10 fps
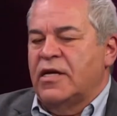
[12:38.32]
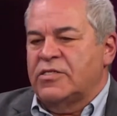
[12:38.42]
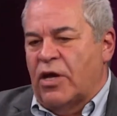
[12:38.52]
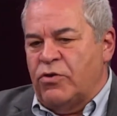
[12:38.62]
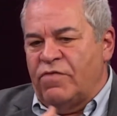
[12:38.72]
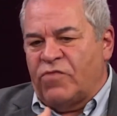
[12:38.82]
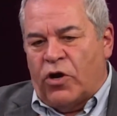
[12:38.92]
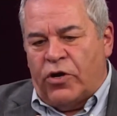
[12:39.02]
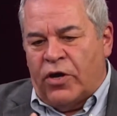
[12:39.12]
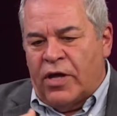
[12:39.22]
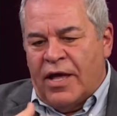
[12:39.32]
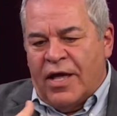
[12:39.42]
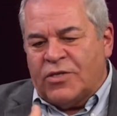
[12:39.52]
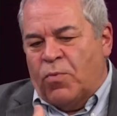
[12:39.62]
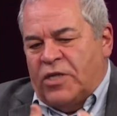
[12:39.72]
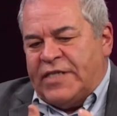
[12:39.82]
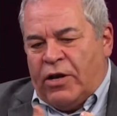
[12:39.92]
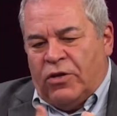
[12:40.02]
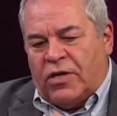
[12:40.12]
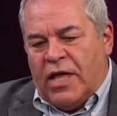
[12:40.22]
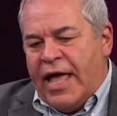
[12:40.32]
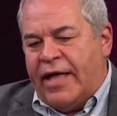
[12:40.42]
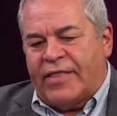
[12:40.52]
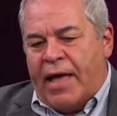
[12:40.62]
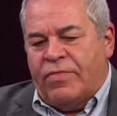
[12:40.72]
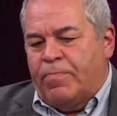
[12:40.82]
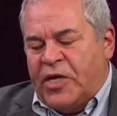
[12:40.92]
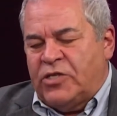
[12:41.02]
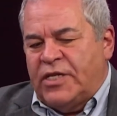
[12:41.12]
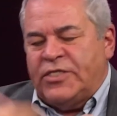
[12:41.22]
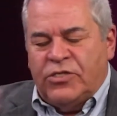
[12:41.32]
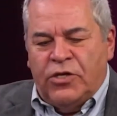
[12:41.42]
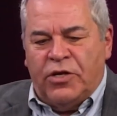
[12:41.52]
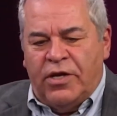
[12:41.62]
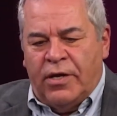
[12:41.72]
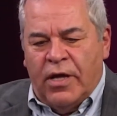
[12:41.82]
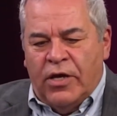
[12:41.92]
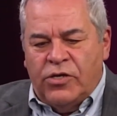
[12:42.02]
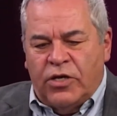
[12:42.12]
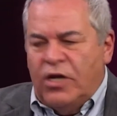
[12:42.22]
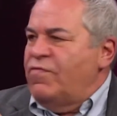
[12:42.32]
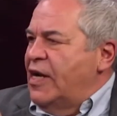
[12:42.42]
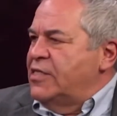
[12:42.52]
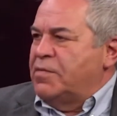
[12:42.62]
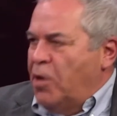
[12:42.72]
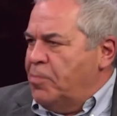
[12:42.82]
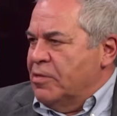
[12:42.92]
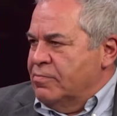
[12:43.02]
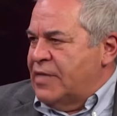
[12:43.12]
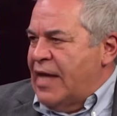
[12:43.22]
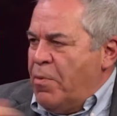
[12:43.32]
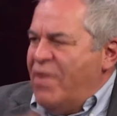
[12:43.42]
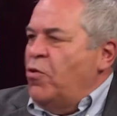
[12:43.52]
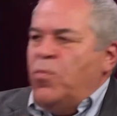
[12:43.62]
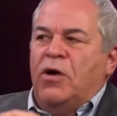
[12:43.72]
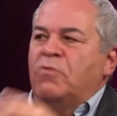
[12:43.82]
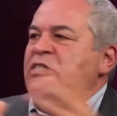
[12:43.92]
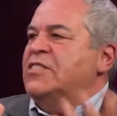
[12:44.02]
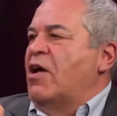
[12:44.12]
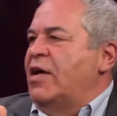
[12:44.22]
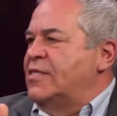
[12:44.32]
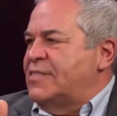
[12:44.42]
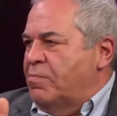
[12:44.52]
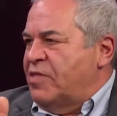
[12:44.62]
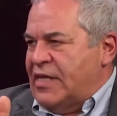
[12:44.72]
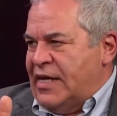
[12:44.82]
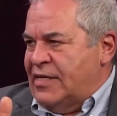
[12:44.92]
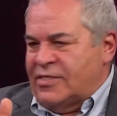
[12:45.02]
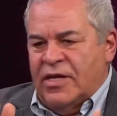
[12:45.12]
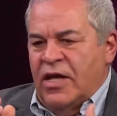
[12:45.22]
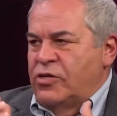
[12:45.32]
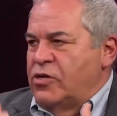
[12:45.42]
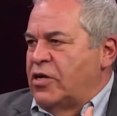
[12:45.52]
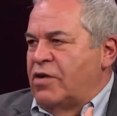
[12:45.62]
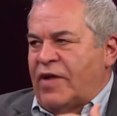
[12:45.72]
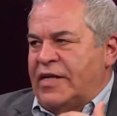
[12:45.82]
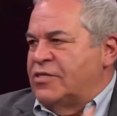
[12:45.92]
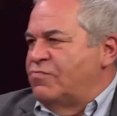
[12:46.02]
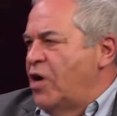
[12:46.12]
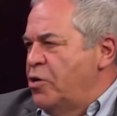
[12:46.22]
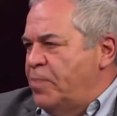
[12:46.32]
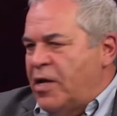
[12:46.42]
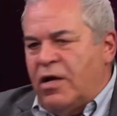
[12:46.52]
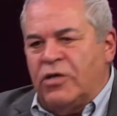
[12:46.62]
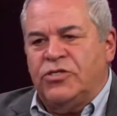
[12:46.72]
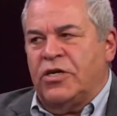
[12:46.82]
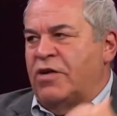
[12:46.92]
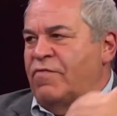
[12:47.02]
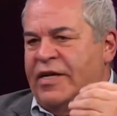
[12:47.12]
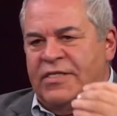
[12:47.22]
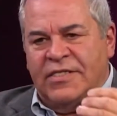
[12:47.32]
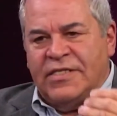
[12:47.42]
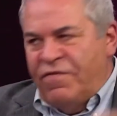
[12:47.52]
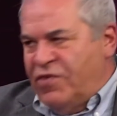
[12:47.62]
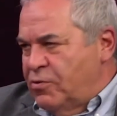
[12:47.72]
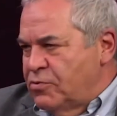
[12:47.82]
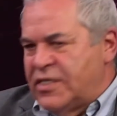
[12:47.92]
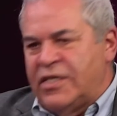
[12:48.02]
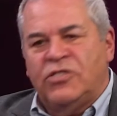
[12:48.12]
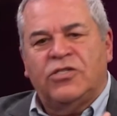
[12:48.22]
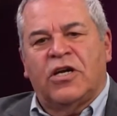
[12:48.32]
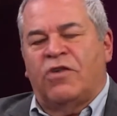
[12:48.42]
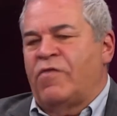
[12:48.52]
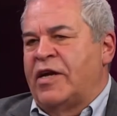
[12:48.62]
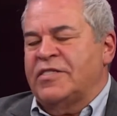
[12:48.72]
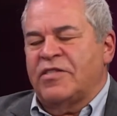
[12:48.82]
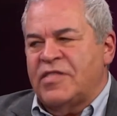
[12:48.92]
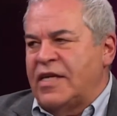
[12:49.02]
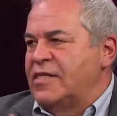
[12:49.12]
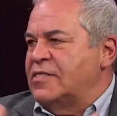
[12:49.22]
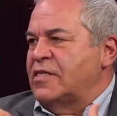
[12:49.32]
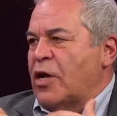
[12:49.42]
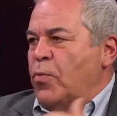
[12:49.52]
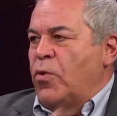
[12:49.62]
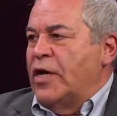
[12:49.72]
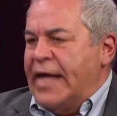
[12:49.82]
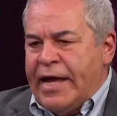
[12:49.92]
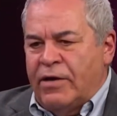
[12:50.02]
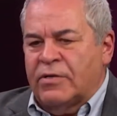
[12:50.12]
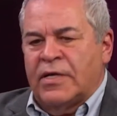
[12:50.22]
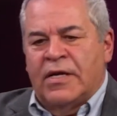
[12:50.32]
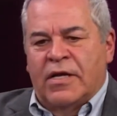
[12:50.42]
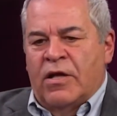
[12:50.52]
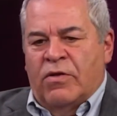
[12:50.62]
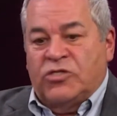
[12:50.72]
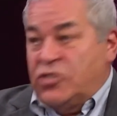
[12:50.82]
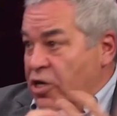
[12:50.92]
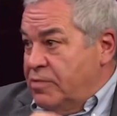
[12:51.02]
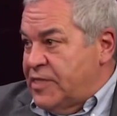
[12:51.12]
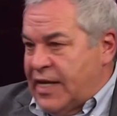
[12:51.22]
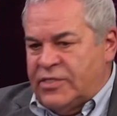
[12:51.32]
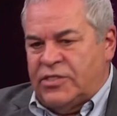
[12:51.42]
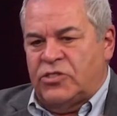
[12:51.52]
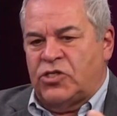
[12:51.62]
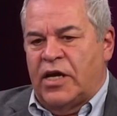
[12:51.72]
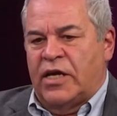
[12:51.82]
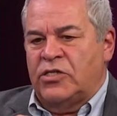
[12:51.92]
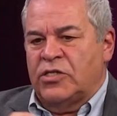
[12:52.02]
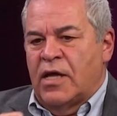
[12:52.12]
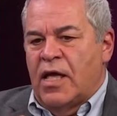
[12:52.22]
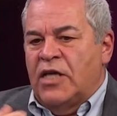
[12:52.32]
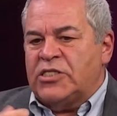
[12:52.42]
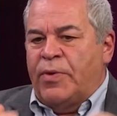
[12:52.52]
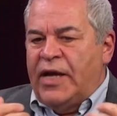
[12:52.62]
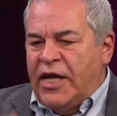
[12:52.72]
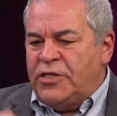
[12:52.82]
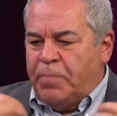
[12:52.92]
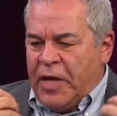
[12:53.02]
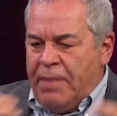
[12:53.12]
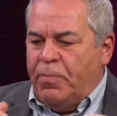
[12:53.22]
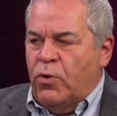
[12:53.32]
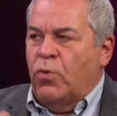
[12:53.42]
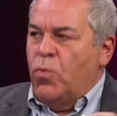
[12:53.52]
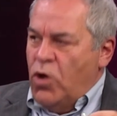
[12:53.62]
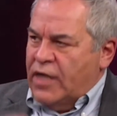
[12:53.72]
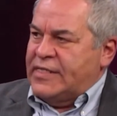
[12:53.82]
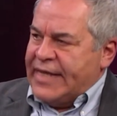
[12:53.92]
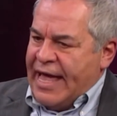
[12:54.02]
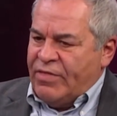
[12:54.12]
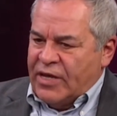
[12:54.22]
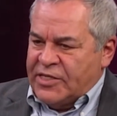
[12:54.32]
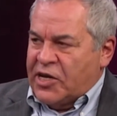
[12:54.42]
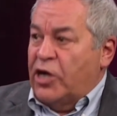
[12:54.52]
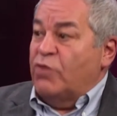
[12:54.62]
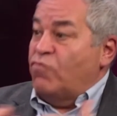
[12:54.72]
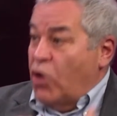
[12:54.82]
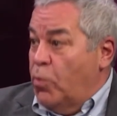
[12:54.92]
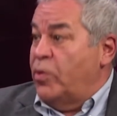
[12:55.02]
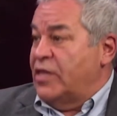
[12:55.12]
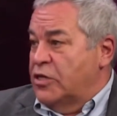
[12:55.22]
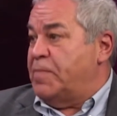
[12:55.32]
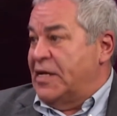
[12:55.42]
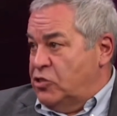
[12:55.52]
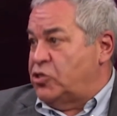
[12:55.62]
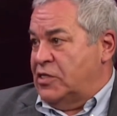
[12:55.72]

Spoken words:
So you've got to. So what does that look like? You're gonna run into problems. However well designed something is, you're gonna run into roadblocks. You're gonna run into difficulties. You're gonna run into things that don't work out. Circumstances change. So unless people work together to kind of roll with those punches.